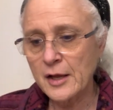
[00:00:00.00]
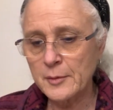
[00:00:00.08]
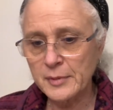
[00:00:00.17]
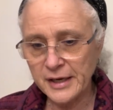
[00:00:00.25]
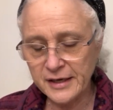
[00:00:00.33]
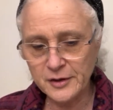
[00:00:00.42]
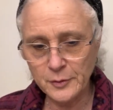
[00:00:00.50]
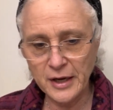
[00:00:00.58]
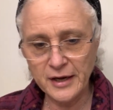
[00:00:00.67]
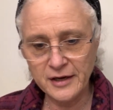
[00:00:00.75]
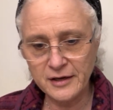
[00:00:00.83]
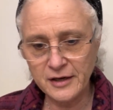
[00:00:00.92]
But
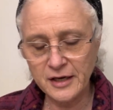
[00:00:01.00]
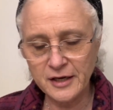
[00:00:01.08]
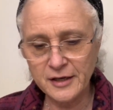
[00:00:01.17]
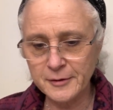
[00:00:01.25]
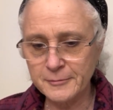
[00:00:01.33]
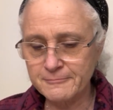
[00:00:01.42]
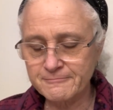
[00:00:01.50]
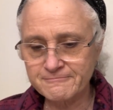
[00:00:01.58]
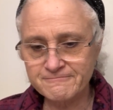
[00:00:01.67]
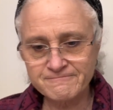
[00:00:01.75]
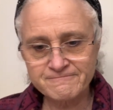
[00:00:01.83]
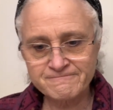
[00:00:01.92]
anyway,
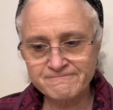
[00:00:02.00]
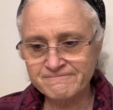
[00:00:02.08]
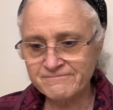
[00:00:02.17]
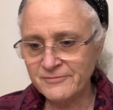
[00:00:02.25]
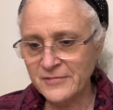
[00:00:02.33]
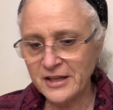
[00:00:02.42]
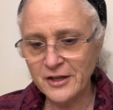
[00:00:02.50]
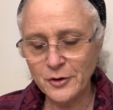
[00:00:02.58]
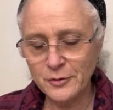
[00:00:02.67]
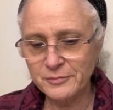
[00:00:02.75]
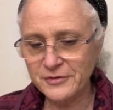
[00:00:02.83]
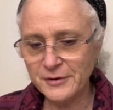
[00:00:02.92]
you
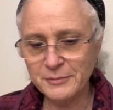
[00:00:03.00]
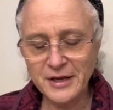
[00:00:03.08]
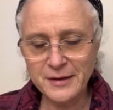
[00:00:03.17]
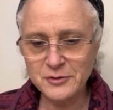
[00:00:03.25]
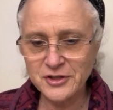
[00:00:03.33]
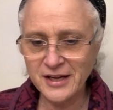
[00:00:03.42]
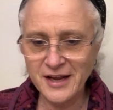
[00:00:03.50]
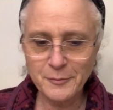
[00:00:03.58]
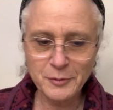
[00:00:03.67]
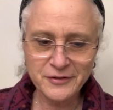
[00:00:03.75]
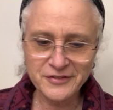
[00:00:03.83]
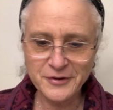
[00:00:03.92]
know, sometimes you
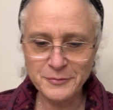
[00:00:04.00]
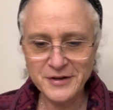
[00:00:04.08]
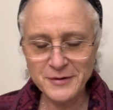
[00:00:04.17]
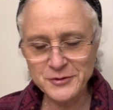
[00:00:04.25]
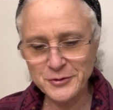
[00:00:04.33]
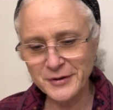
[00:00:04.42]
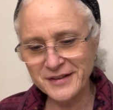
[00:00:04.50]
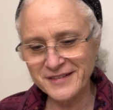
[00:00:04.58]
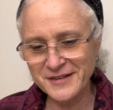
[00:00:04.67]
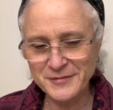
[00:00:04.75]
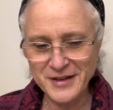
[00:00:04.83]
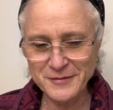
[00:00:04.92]
gamble, sometimes you win,
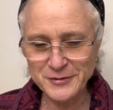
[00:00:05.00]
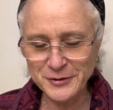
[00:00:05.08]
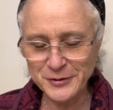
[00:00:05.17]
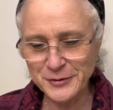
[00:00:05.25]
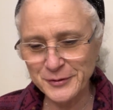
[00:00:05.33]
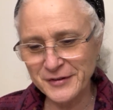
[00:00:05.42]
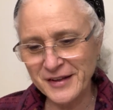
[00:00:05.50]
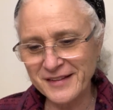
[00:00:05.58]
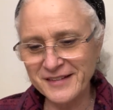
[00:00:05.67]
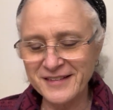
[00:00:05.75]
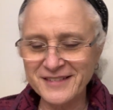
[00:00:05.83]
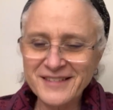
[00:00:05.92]
sometimes you lose. I
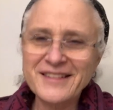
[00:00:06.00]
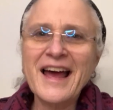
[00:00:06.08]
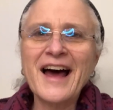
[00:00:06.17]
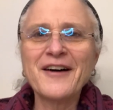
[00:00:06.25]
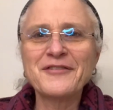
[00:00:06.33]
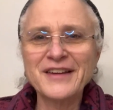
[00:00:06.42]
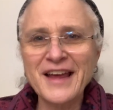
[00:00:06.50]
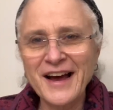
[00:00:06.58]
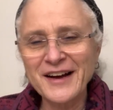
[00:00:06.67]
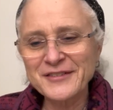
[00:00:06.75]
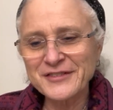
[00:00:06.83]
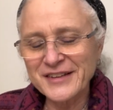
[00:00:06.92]
think this is a half and
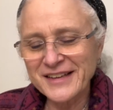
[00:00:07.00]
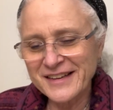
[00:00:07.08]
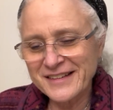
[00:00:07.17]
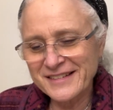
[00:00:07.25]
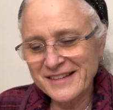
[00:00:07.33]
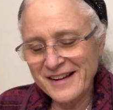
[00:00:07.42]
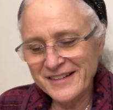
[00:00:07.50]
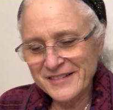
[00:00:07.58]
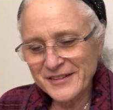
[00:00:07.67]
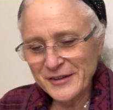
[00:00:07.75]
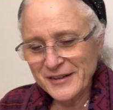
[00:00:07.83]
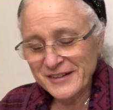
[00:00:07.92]
half. Like, it's not as
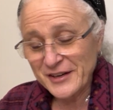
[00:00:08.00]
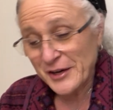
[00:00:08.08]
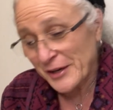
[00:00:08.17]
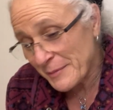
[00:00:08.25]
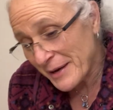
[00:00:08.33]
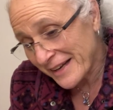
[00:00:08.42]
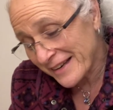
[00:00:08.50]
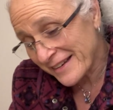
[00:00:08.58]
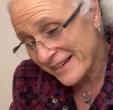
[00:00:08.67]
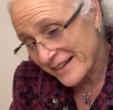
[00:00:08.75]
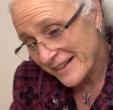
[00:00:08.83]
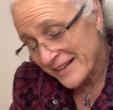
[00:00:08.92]
good as it could have been,
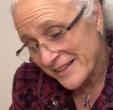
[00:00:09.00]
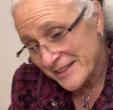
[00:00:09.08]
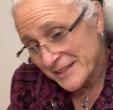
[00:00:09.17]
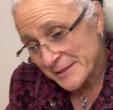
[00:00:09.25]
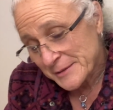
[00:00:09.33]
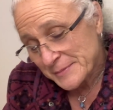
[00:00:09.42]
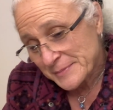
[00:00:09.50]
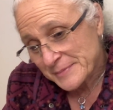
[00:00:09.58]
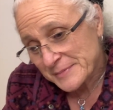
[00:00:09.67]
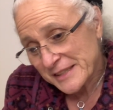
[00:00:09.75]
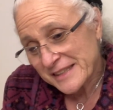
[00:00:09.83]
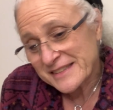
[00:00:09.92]

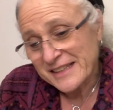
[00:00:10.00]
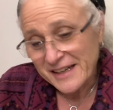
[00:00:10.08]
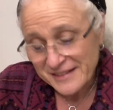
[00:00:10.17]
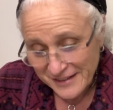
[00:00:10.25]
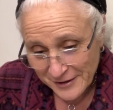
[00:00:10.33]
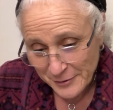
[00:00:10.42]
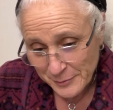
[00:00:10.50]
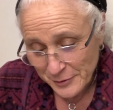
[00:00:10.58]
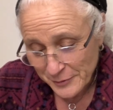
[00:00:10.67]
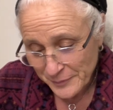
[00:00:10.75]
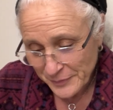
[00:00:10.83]
but it's not terrible.